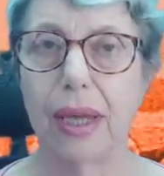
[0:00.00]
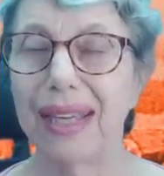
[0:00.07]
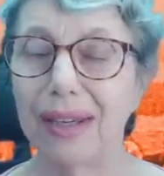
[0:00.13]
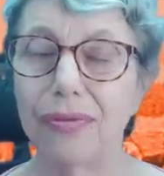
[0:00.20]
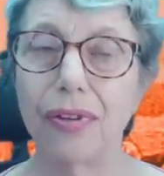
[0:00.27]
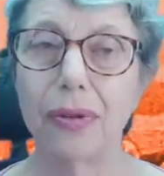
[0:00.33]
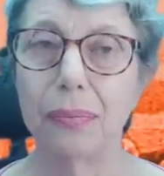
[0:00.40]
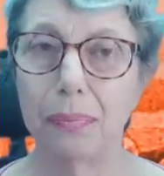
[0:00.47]

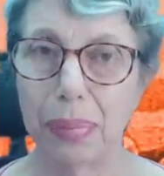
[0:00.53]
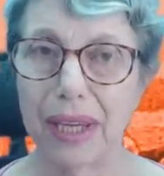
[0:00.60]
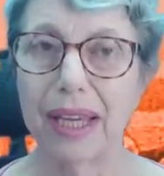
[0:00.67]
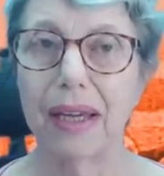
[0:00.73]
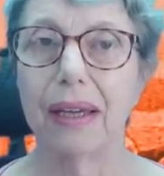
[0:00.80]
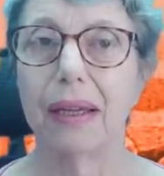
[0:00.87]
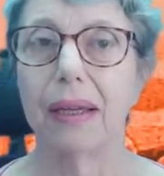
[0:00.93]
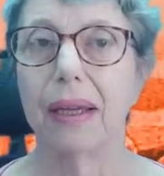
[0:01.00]
even
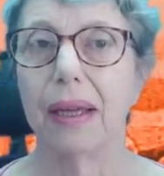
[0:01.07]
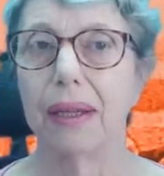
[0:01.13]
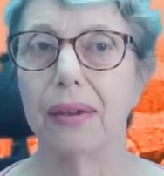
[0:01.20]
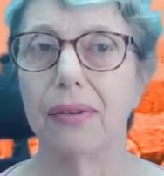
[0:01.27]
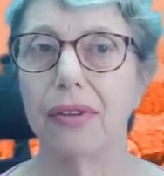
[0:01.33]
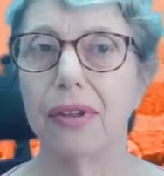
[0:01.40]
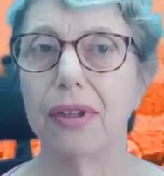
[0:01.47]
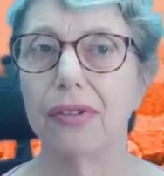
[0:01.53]
bigger
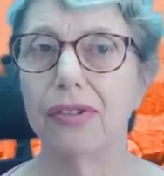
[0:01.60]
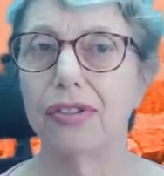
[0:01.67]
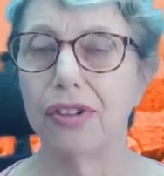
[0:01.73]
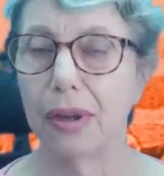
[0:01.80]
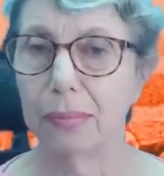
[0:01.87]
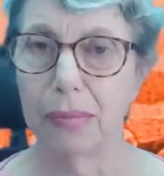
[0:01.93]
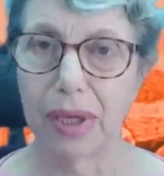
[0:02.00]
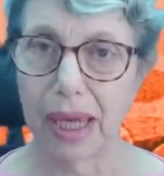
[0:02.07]
than
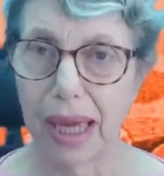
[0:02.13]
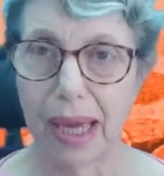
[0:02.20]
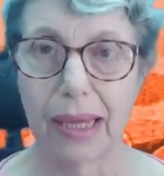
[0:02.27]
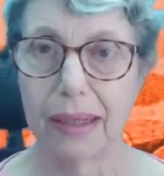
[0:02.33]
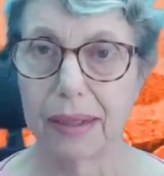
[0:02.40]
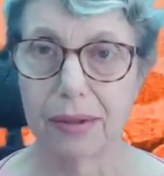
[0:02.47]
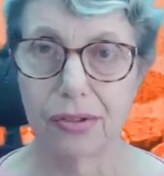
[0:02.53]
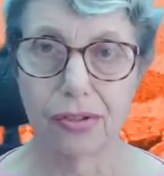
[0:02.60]
some
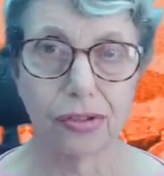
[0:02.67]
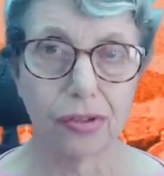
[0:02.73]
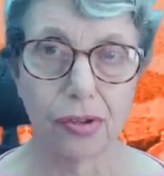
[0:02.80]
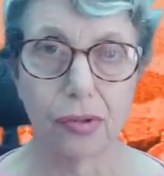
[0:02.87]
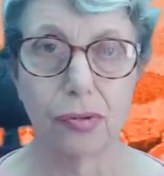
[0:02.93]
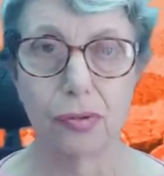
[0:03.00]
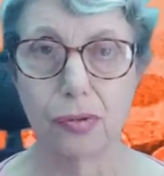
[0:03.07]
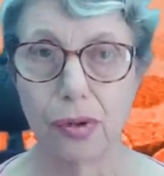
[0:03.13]
careless
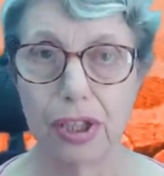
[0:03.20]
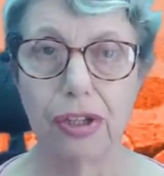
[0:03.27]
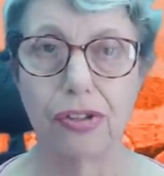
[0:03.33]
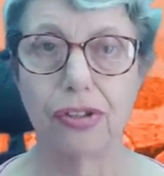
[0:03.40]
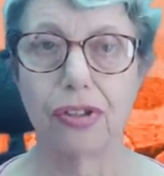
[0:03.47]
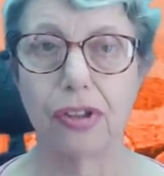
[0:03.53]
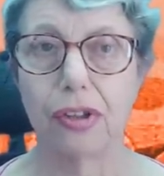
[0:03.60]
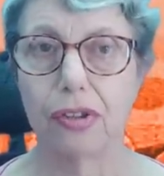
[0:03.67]

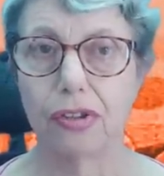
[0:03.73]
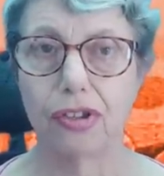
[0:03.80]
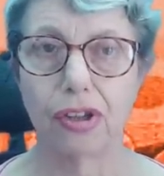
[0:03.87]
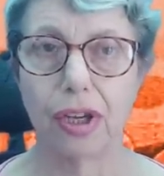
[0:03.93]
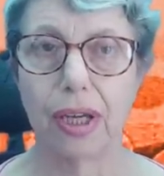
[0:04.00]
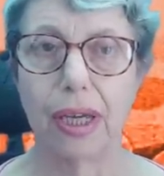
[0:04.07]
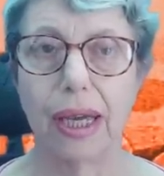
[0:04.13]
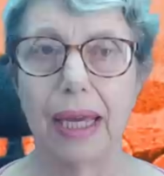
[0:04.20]

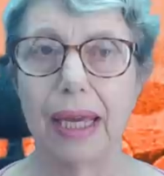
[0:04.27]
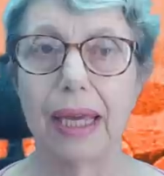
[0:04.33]
researcher